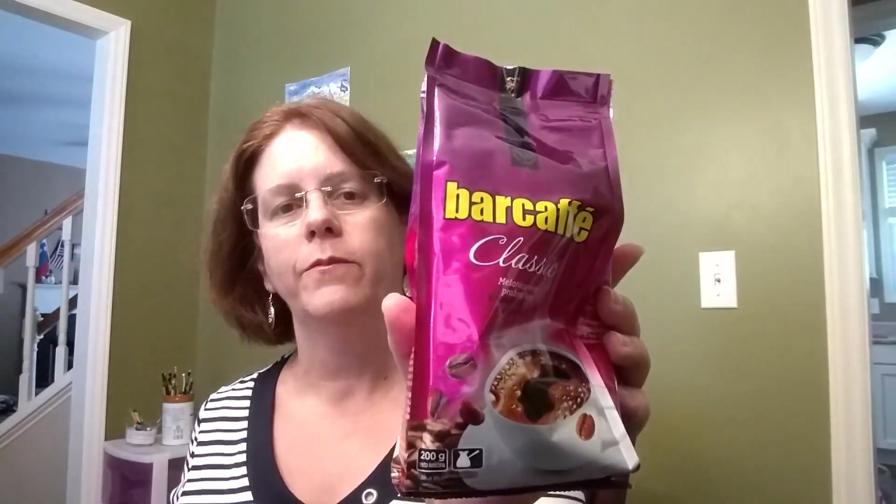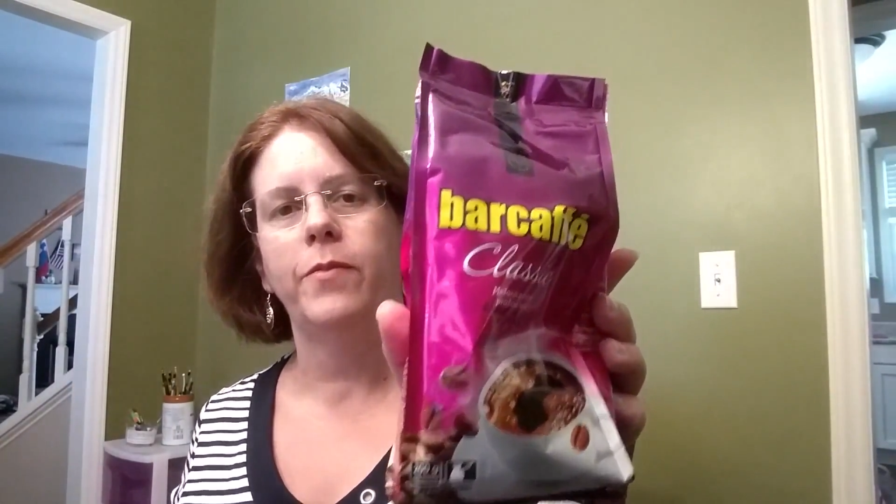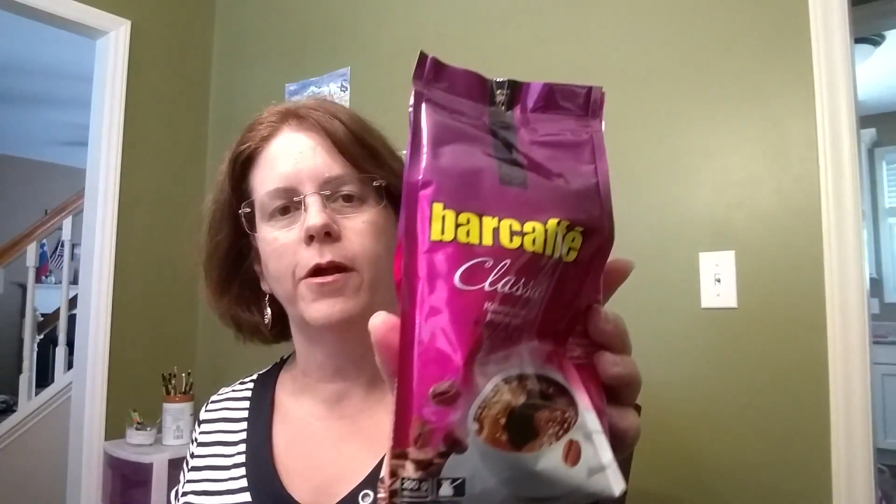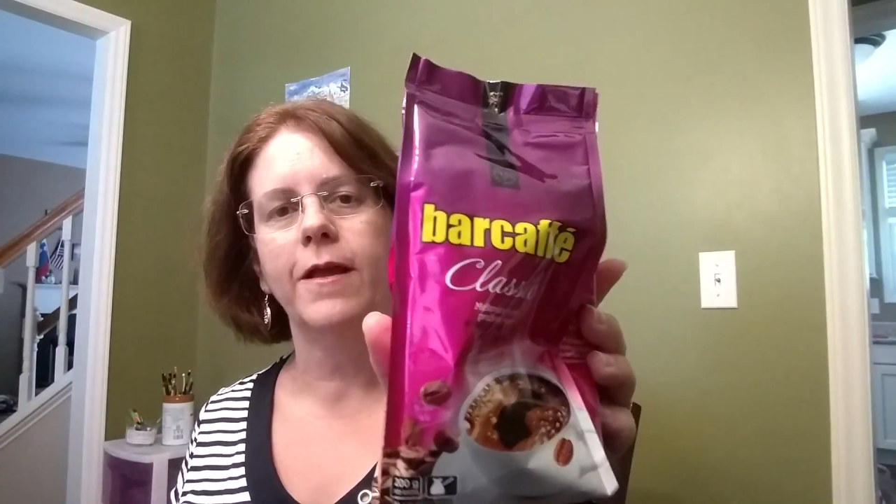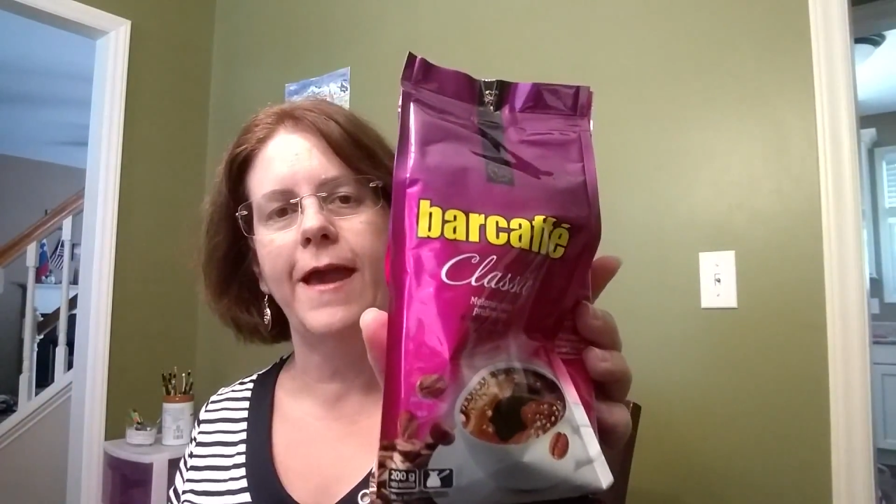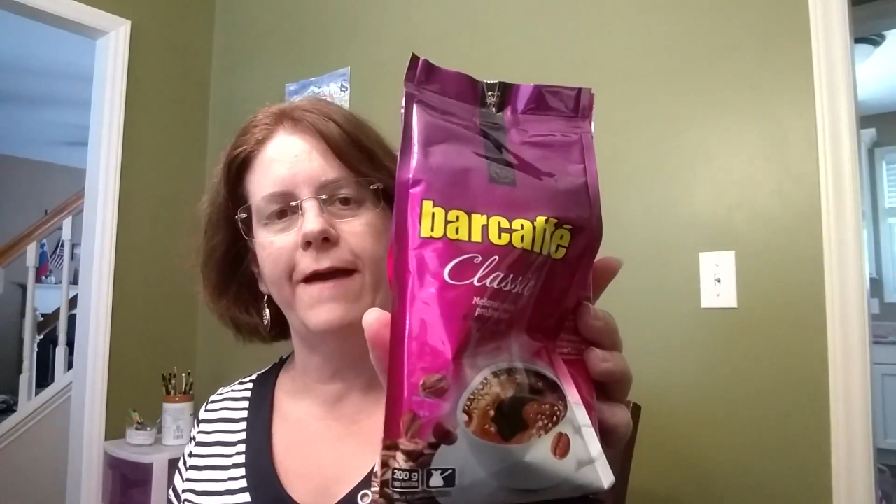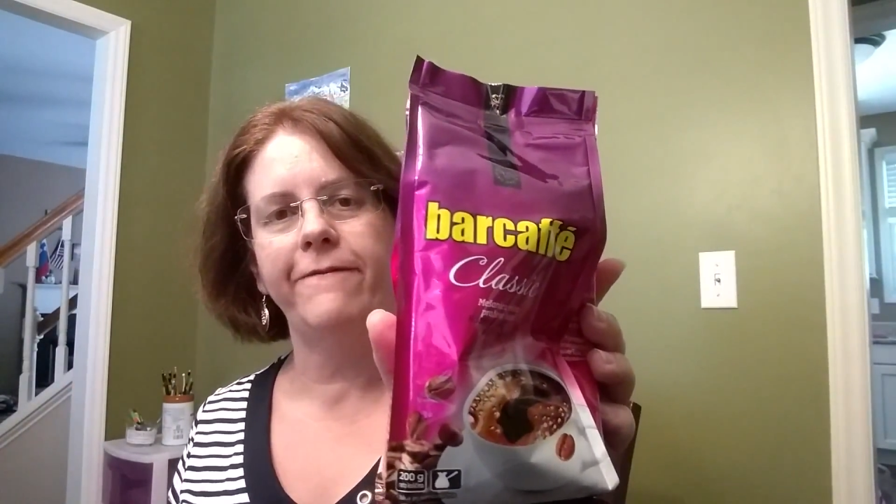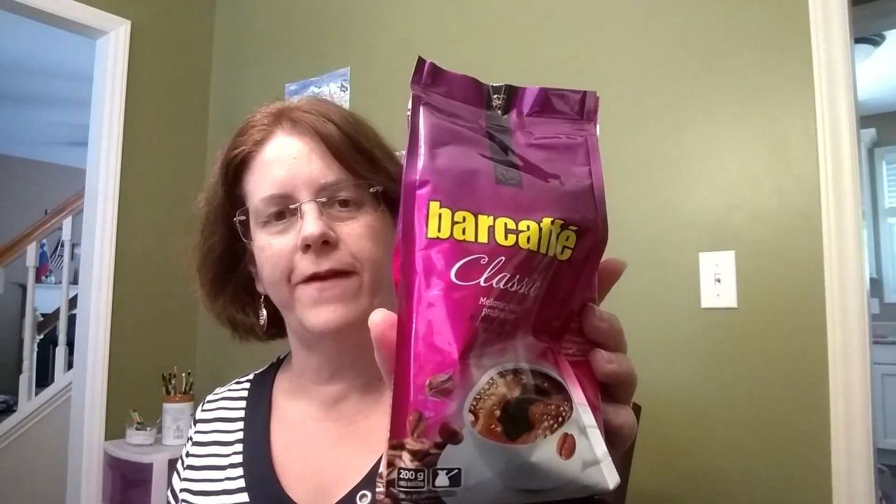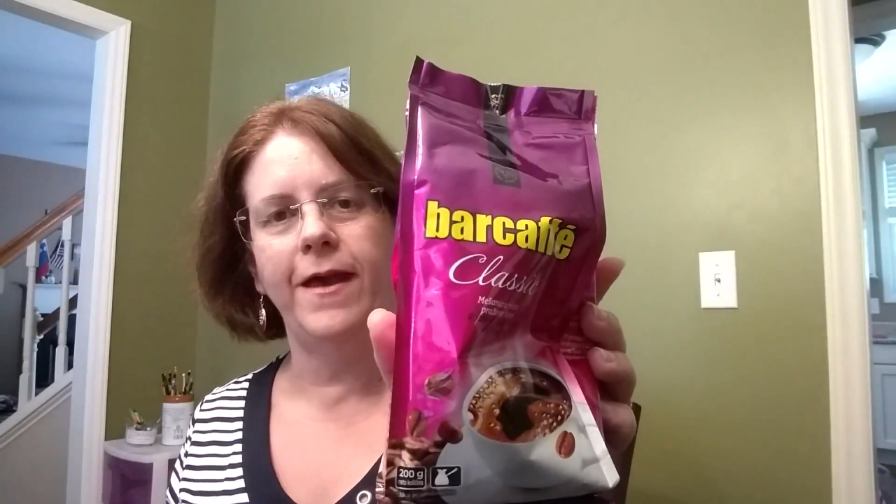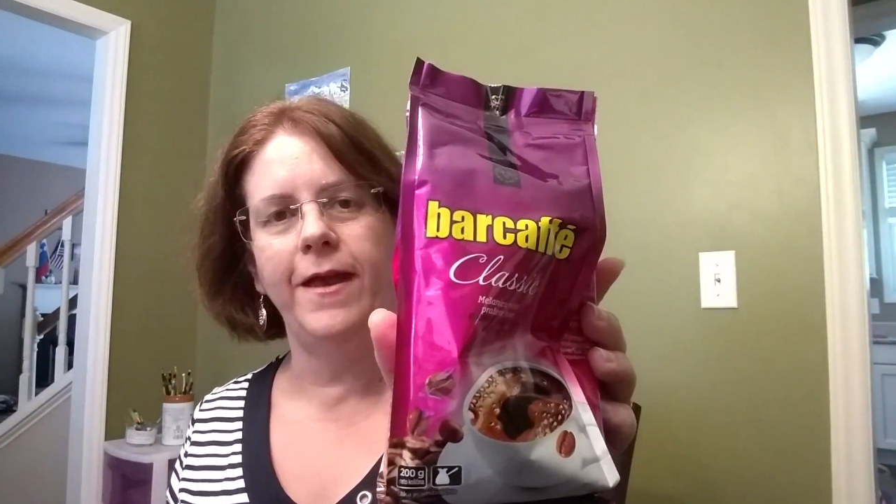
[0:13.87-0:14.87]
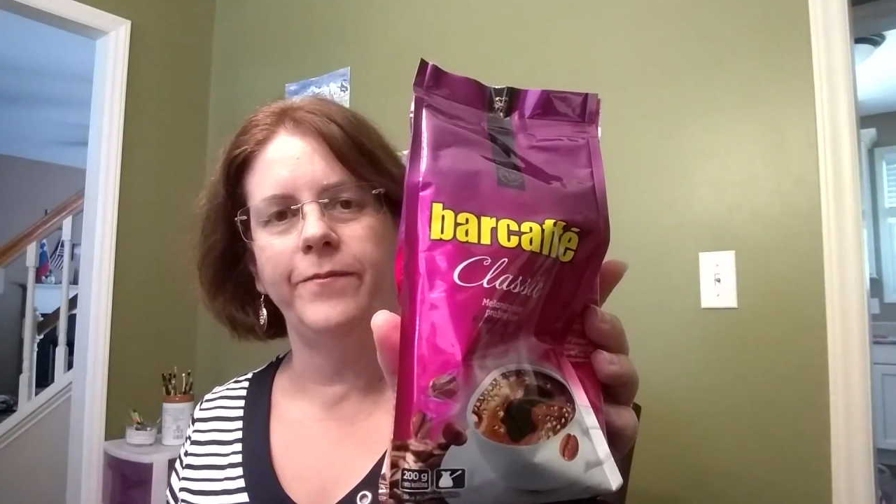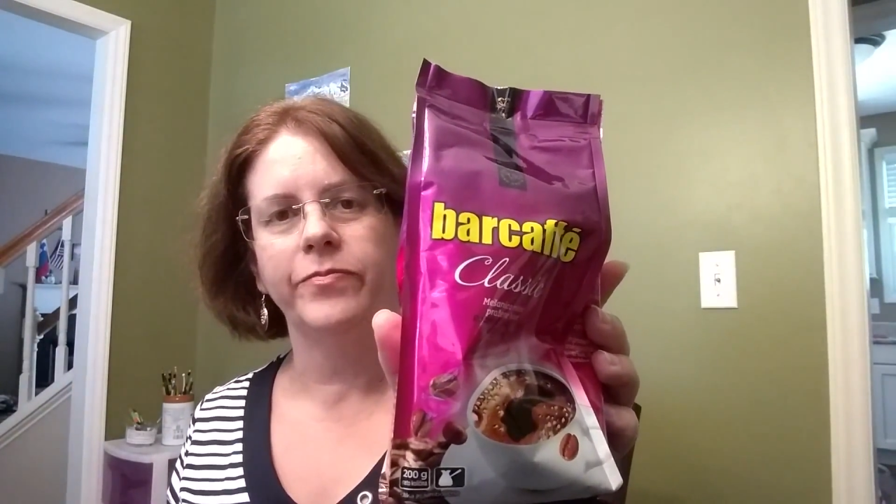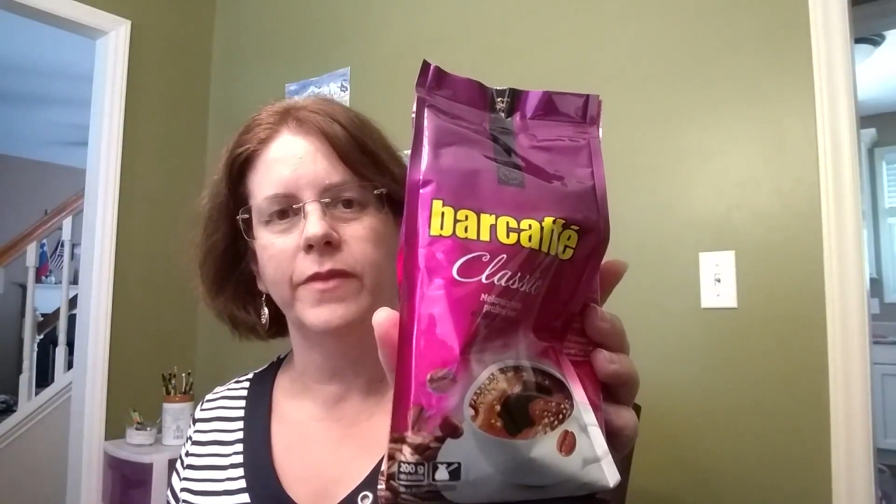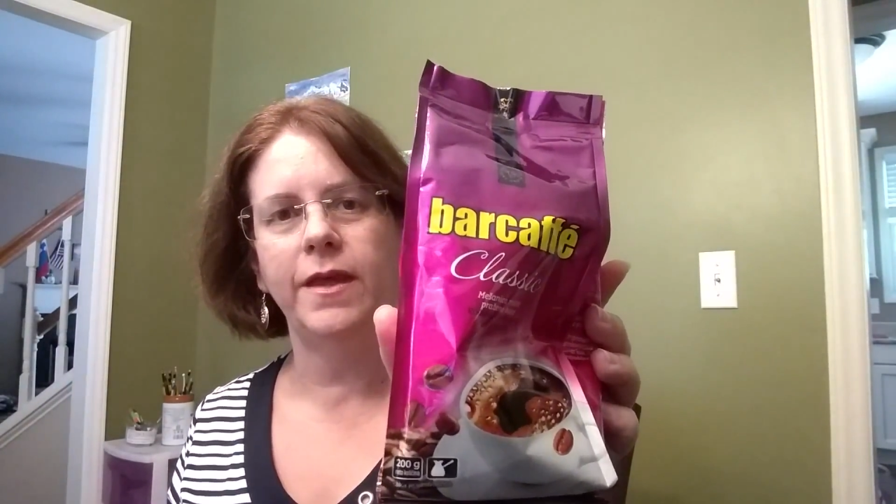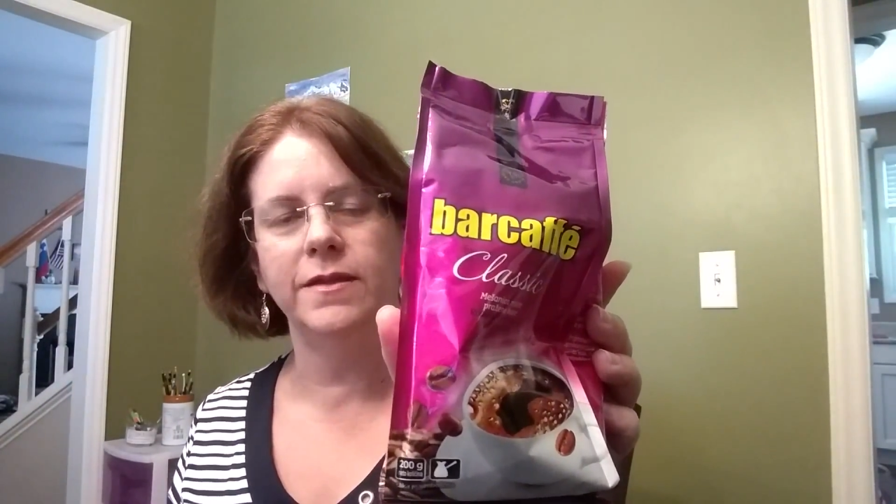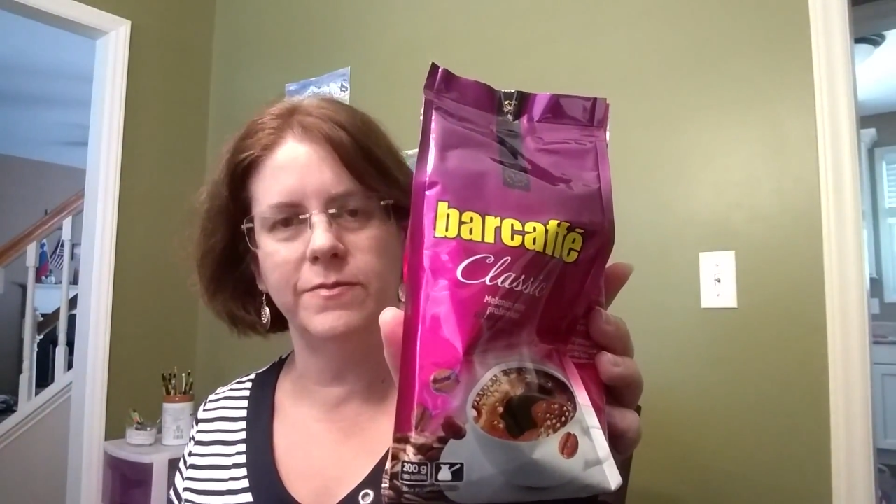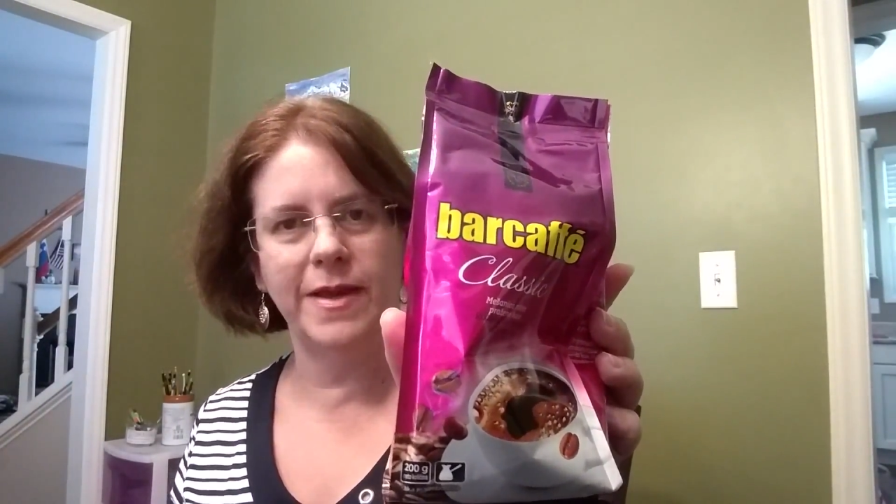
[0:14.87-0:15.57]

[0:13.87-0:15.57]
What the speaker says: Bar Cafe, it's